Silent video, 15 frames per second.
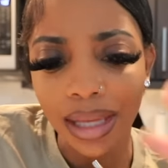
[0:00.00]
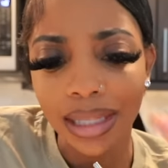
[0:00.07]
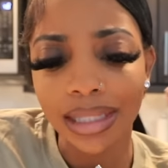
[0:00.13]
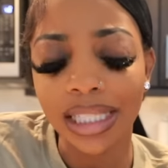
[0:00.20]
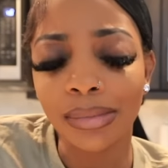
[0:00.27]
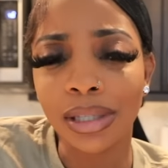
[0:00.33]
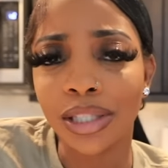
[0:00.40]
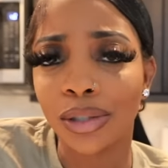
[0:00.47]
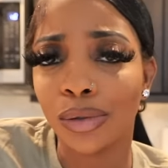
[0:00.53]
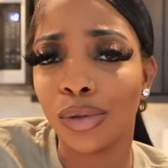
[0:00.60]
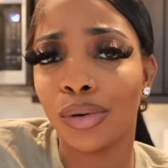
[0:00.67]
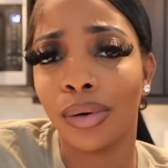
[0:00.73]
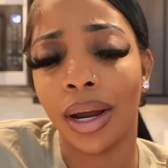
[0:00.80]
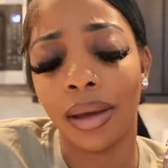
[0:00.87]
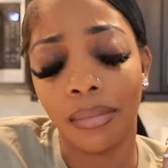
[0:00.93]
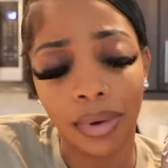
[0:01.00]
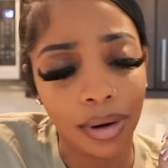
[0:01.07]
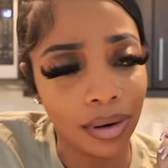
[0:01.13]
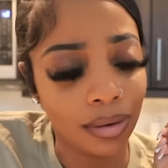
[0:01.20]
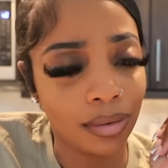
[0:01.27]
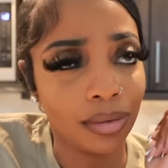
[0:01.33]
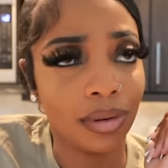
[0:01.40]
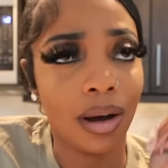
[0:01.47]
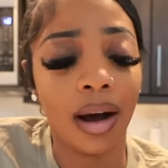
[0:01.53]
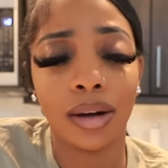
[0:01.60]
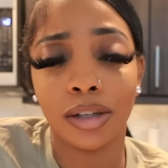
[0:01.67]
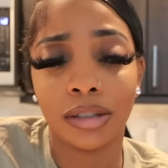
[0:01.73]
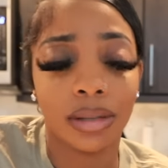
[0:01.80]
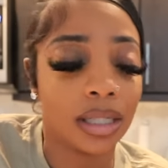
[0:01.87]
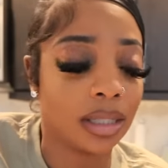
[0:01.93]
CB2, Crate and Barrel, all
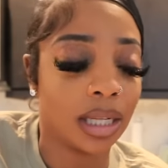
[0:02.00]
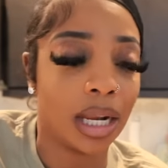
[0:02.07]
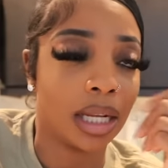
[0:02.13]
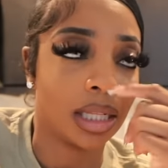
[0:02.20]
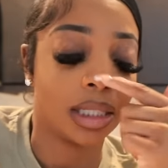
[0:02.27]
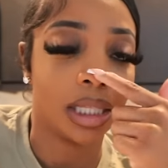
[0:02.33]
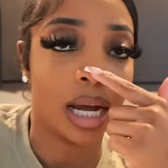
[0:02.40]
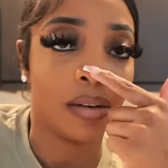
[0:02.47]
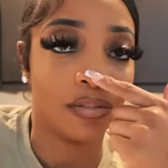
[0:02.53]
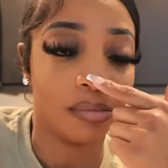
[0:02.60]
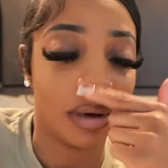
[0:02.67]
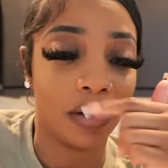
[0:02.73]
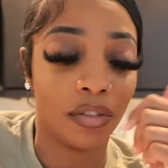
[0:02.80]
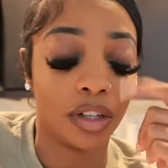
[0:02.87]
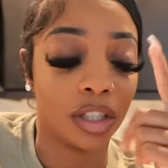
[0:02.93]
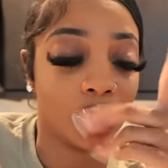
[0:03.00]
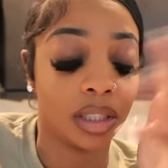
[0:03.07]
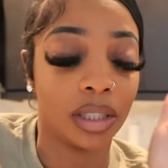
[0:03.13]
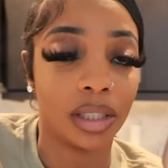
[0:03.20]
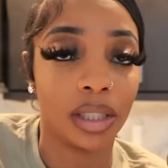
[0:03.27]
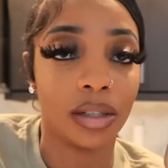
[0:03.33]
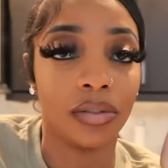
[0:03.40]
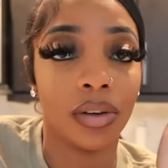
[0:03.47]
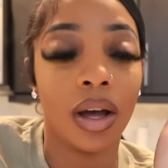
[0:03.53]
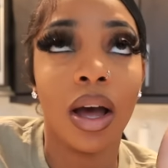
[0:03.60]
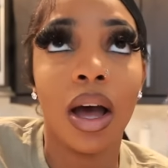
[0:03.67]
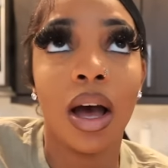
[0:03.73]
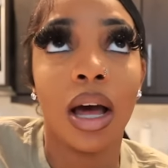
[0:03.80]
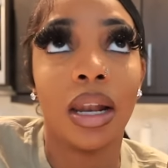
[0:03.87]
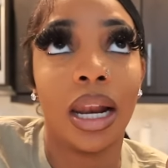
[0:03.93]
those places I like to shop for my furniture and stuff,
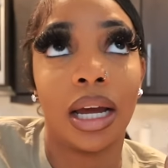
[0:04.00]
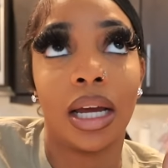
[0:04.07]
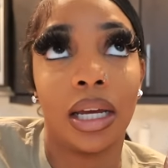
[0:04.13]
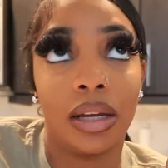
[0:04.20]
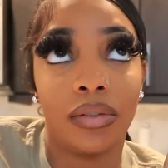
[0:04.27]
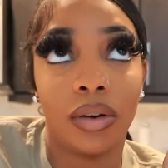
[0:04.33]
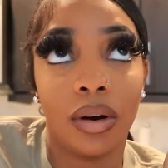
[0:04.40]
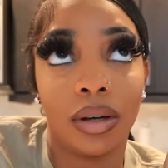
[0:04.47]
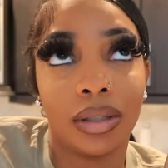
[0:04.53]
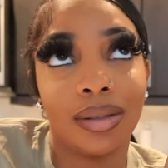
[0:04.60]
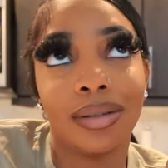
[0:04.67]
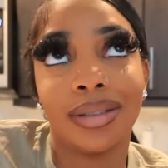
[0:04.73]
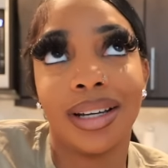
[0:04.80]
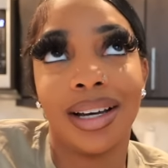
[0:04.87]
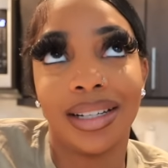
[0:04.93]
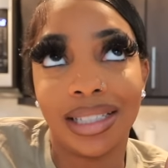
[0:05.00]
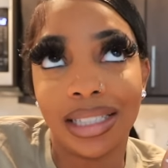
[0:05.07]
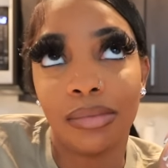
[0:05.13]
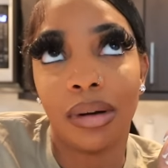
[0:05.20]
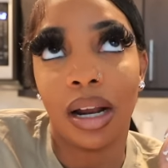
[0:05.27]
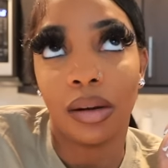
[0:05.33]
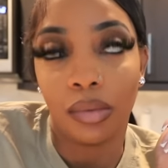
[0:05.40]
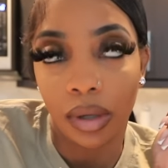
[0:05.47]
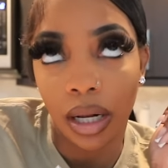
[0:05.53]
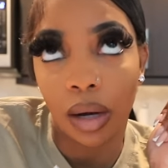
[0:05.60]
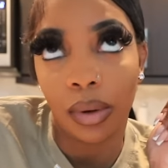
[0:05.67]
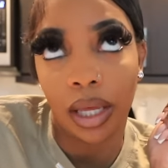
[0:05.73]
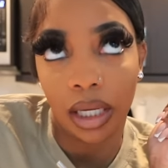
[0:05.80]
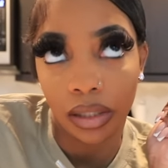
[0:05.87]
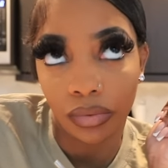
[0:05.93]
like a gift card. So that's honestly probably what I
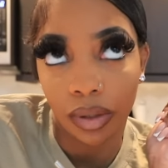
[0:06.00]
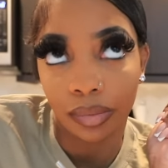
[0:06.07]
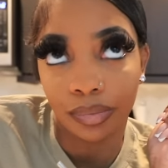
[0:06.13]
would ask for.